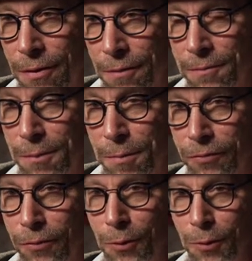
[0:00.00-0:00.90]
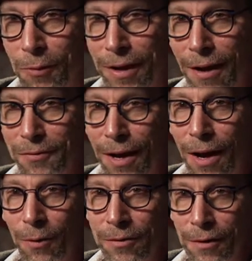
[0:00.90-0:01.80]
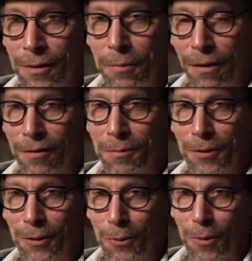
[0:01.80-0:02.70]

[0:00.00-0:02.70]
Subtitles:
the buffoon that we have now is an embarrassment to the